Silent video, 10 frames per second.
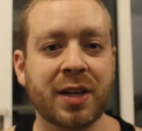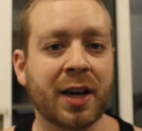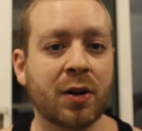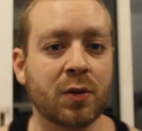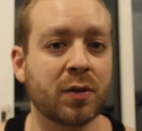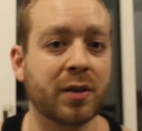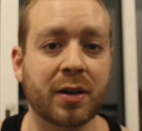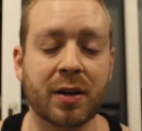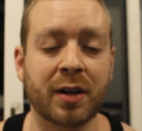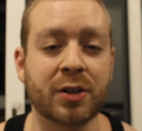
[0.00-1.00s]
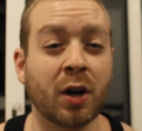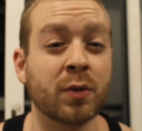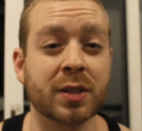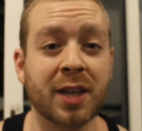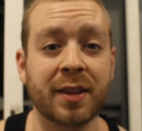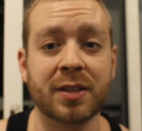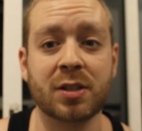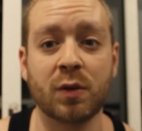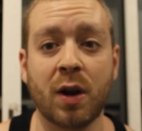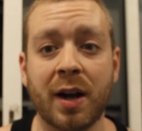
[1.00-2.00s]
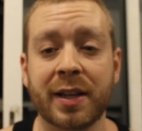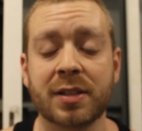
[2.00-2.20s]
Now, I don't want to take these too lightly,